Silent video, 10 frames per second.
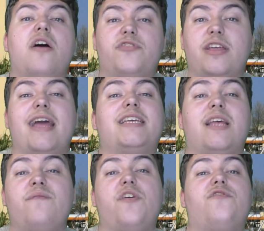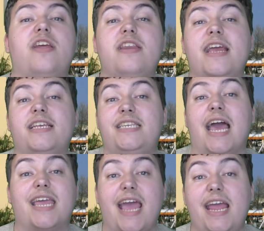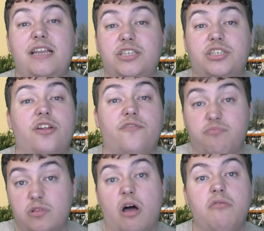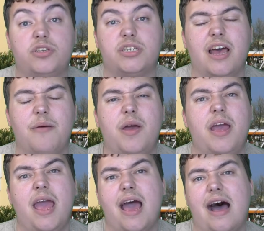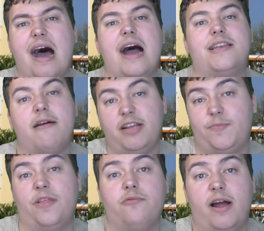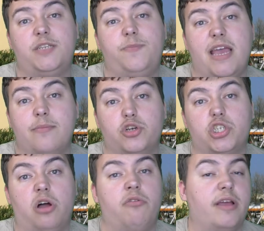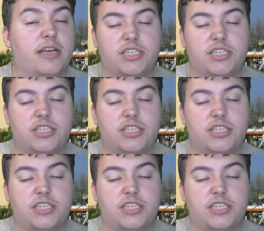For the next 10, 15 years, decade, sort of long term, I don't expect the ride to be here much longer.